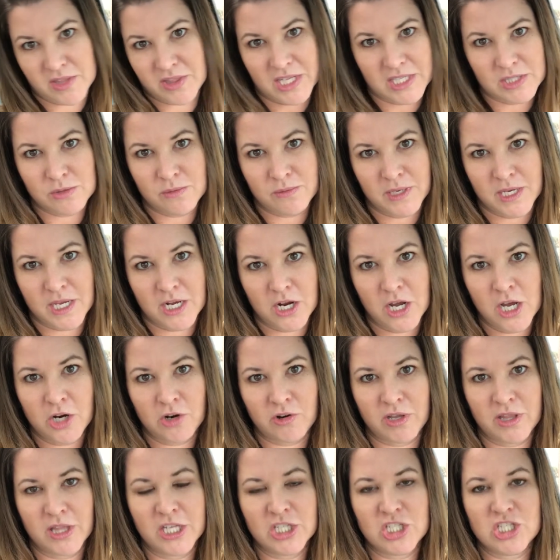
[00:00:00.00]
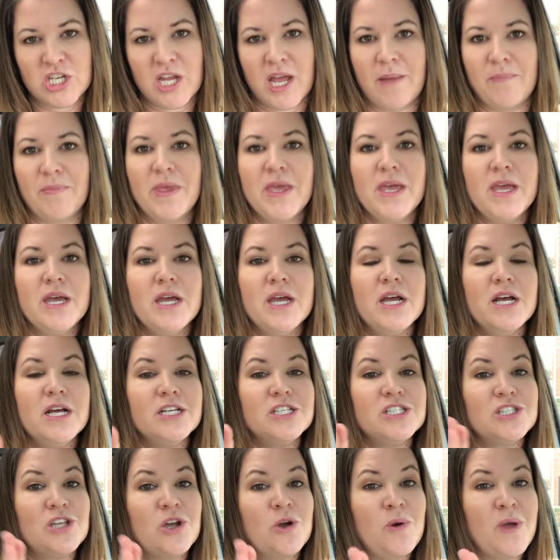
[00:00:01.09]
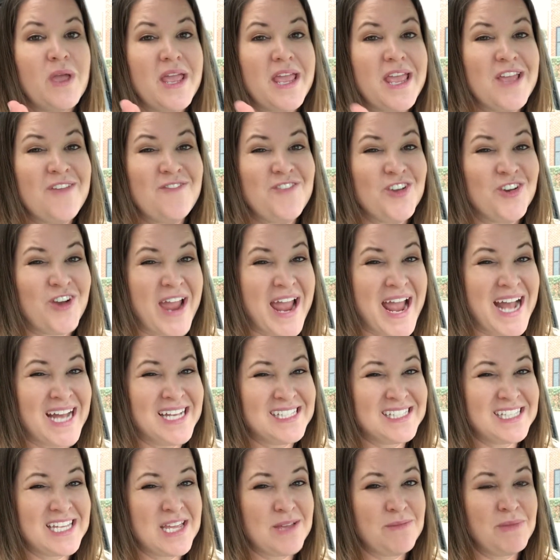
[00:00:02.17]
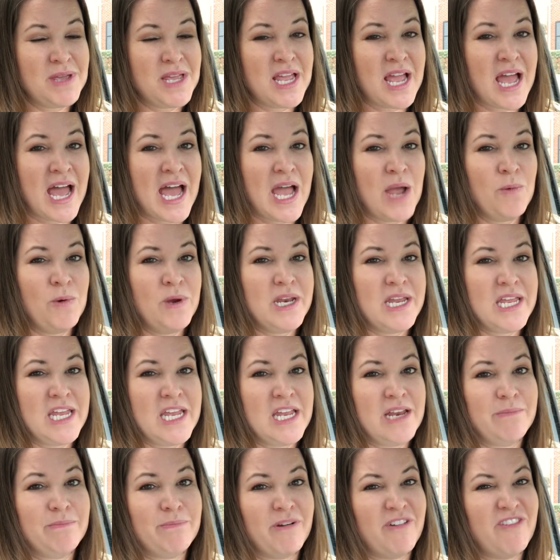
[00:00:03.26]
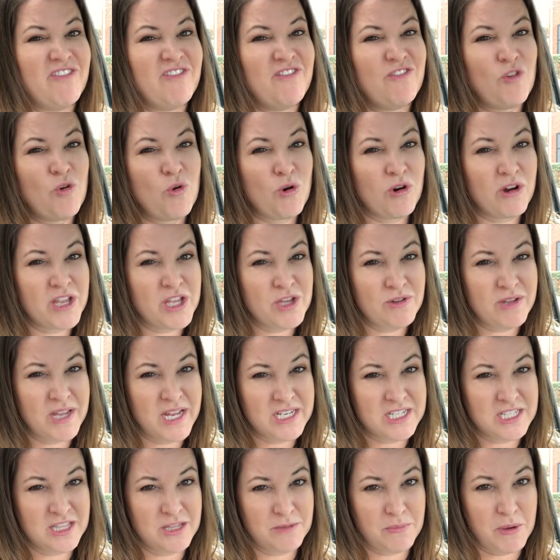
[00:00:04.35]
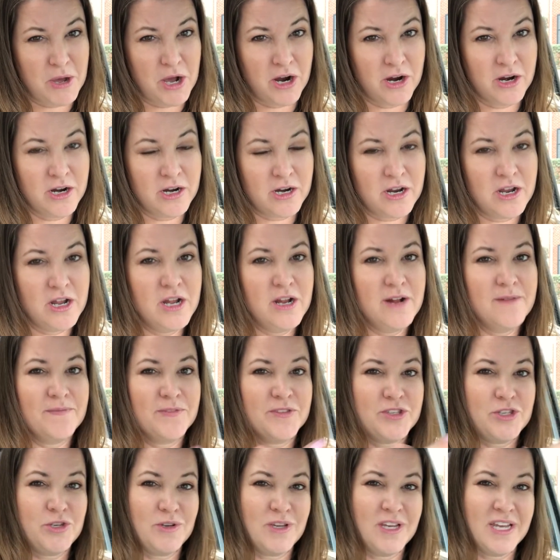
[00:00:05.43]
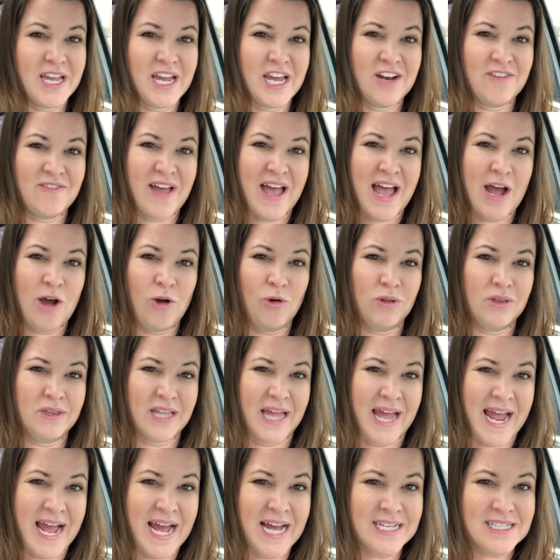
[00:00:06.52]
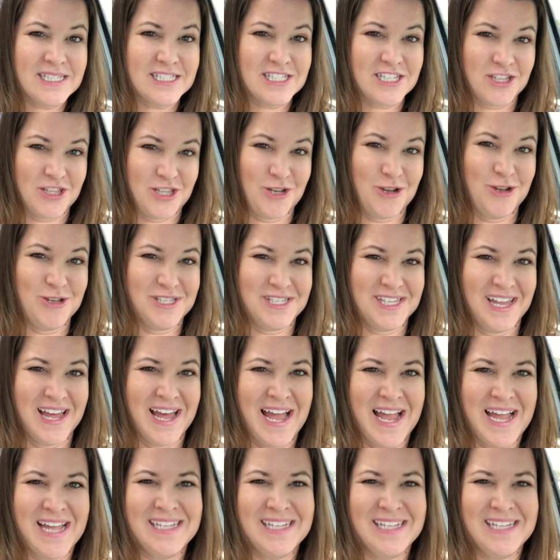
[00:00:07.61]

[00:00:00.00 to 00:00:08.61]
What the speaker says: Right? That's when we get hungry, lunchtime. So if you're asking me, I would eat before you get to the park so you can kind of outlast those